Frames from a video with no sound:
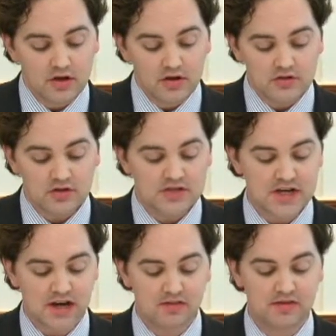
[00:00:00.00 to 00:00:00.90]
George
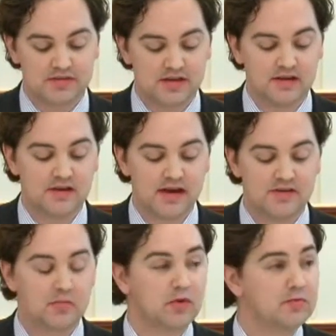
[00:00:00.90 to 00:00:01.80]
Halverson,
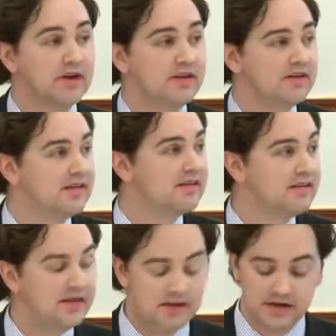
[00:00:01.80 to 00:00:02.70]
Kaiser Permanente
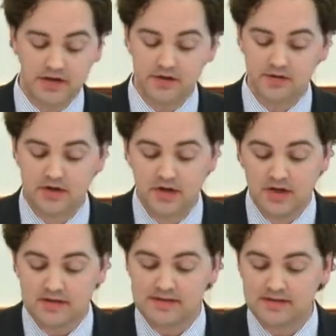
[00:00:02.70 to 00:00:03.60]
CEO,
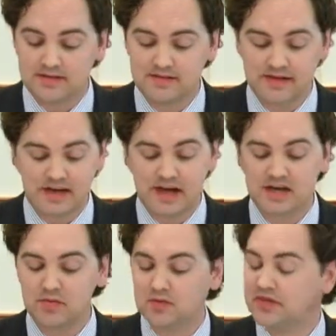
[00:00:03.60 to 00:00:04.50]
says it's the
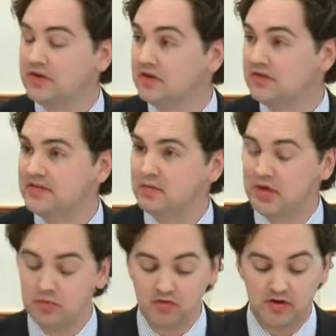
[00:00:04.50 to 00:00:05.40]
engagement with the nurse that
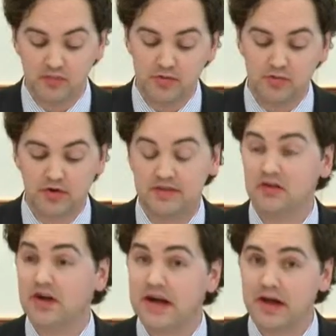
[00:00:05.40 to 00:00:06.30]
people remember at
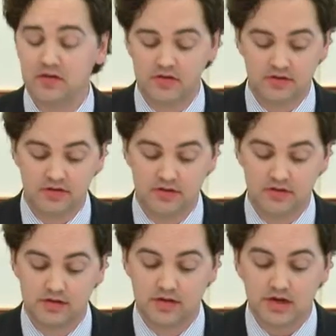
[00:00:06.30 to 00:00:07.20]
their encounter.
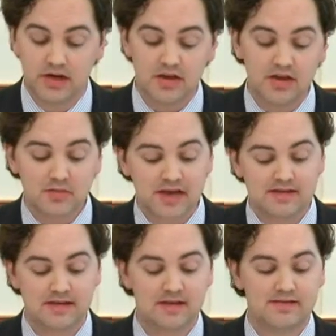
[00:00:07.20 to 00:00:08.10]
It only makes
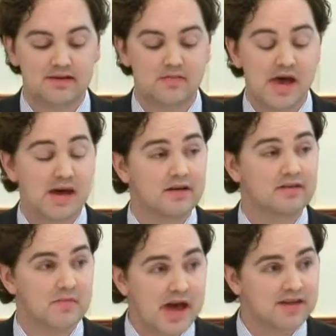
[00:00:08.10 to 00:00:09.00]
sense that
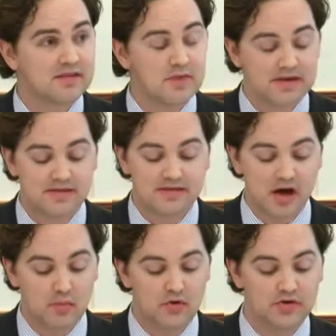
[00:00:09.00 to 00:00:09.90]
to maximize this
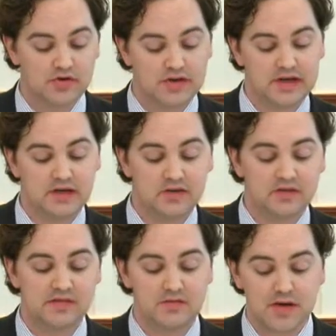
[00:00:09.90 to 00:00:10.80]
opportunity,
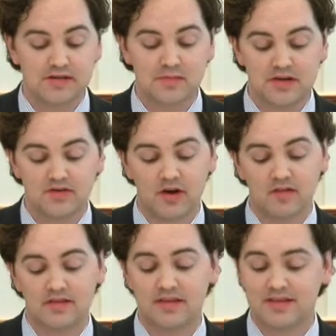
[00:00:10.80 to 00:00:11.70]
nursing must be
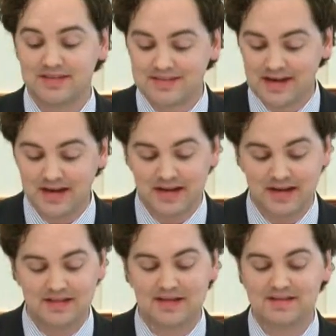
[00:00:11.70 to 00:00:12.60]
involved in the design
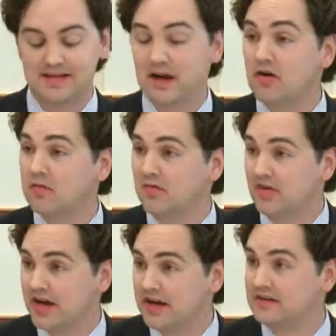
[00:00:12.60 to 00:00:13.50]
and thus the outcome of
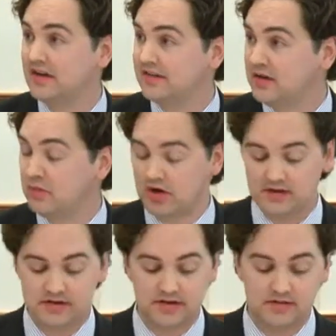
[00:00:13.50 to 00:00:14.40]
our HIT
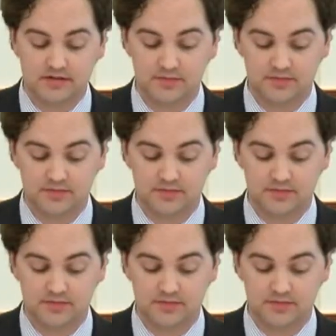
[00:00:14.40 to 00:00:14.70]
projects.